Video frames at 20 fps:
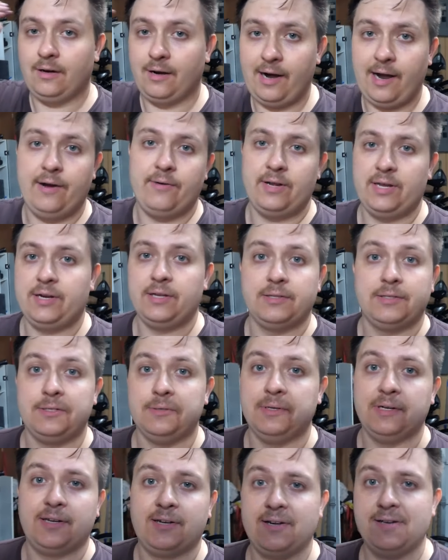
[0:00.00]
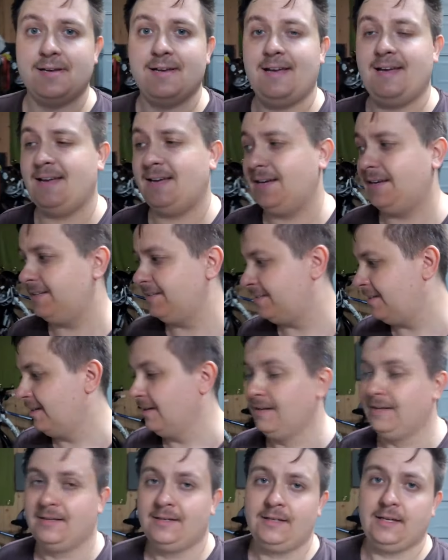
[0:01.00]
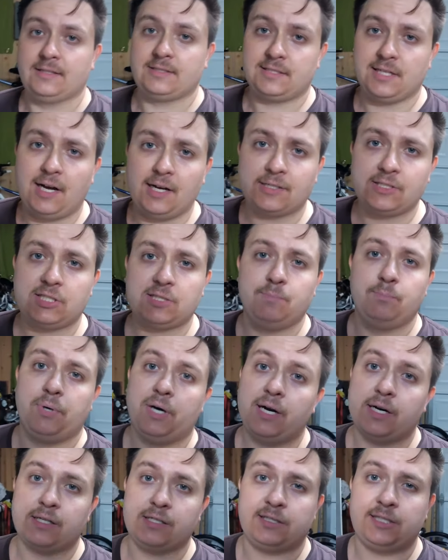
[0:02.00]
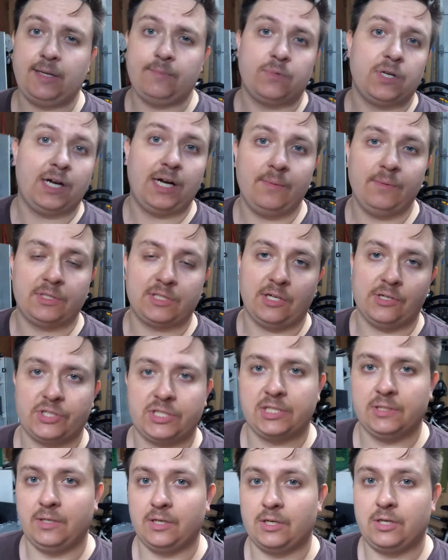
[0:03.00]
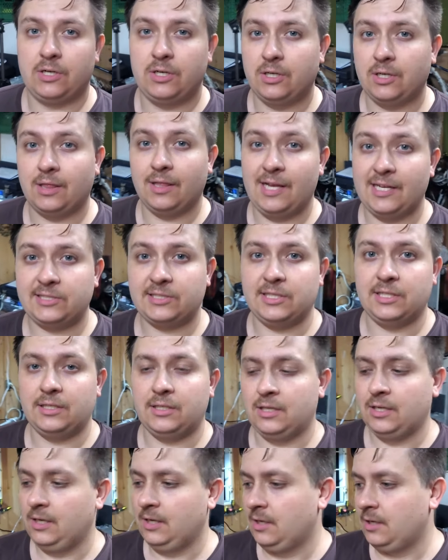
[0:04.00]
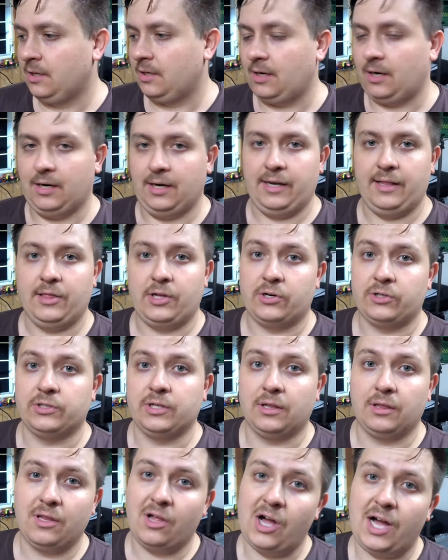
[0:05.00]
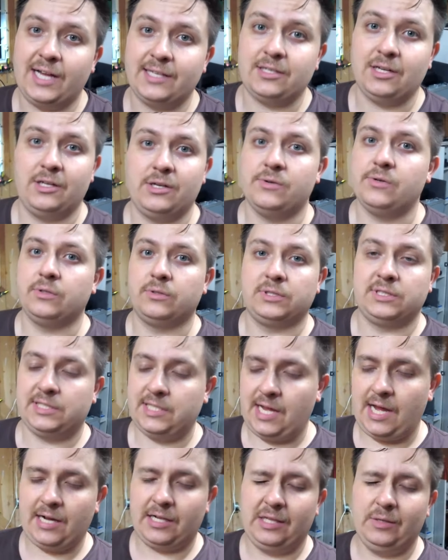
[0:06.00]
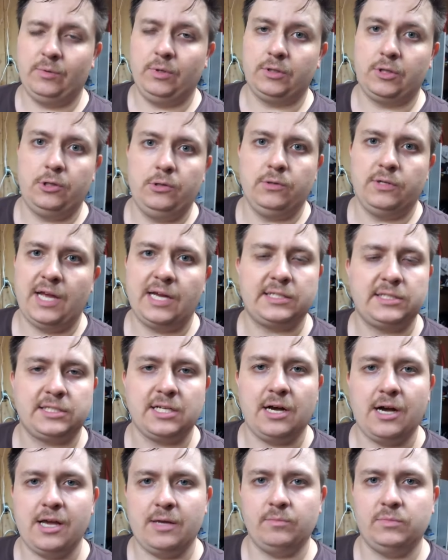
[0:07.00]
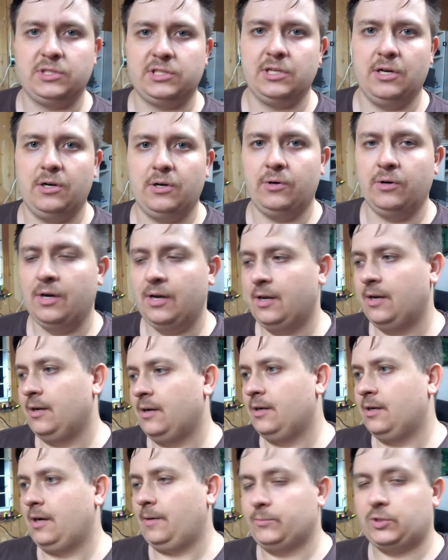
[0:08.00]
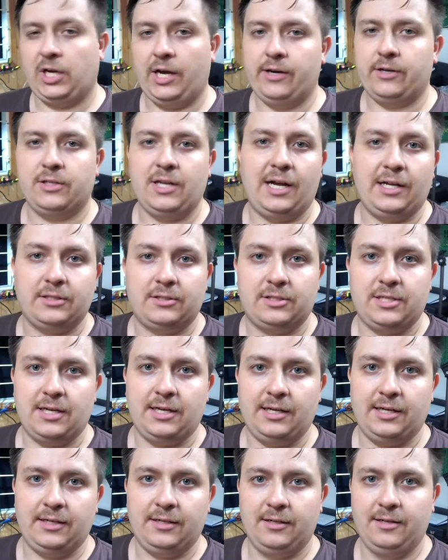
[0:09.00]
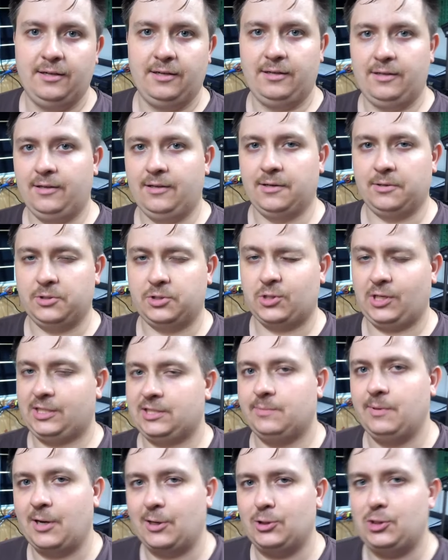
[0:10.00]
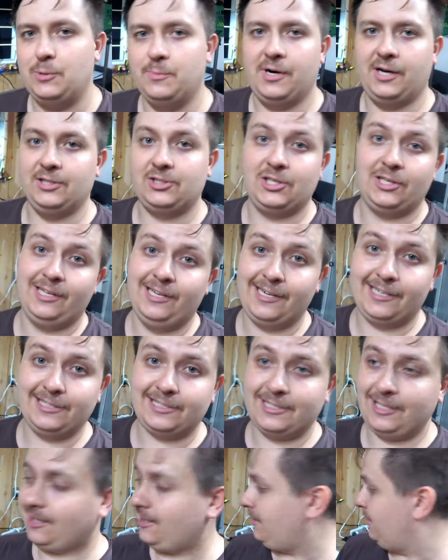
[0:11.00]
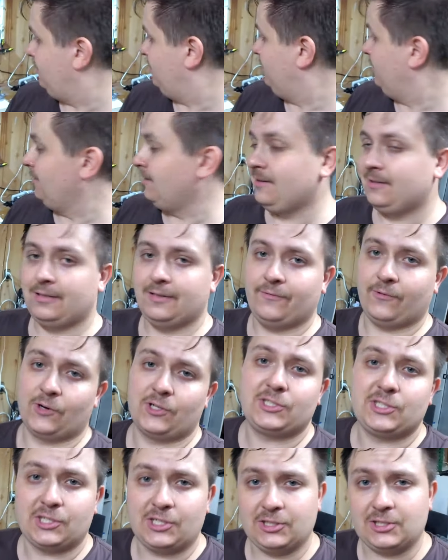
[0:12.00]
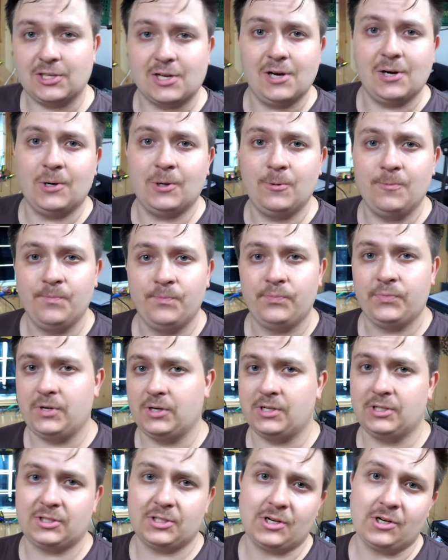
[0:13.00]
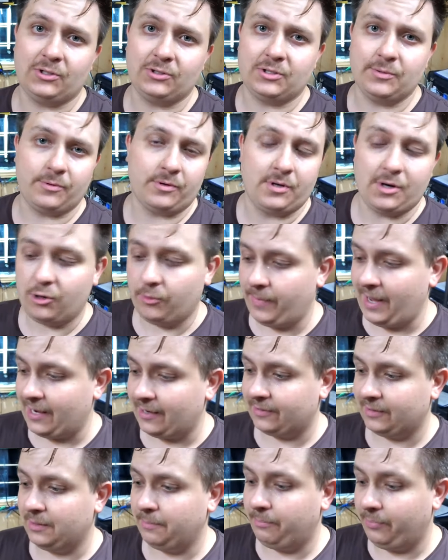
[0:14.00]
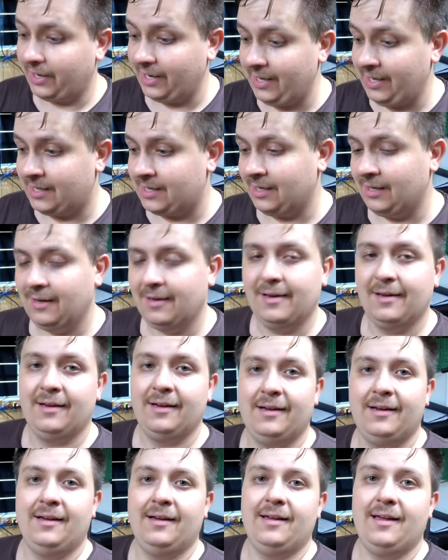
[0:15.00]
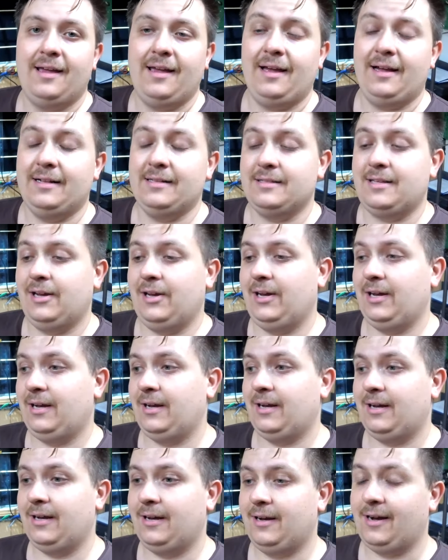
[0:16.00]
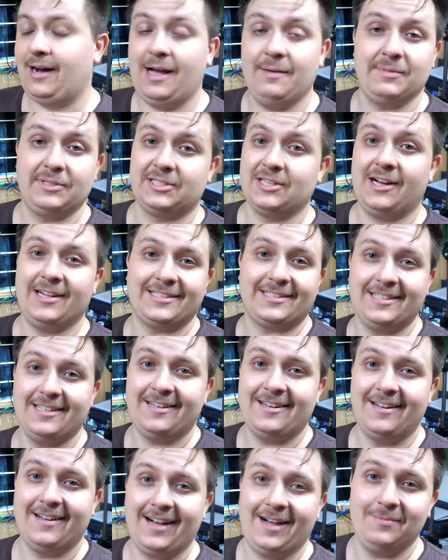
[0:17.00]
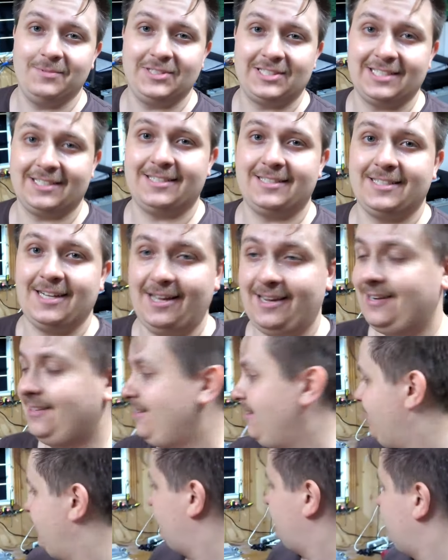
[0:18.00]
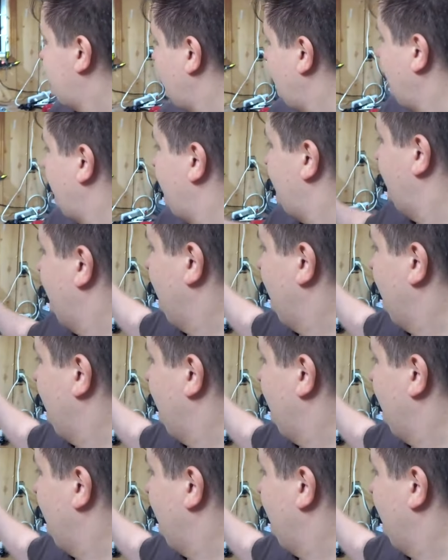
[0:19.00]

I ran into it, and it sucks, but at the same time, it's also a good lesson. Uh, I learned a lot. I know exactly what to do next time, so I'm trying to not, uh, you know, stress about it too much. It is done. The forks are good to go. They're good to go to go back on the bike, and I'm exhausted. I'm just excited that they're done.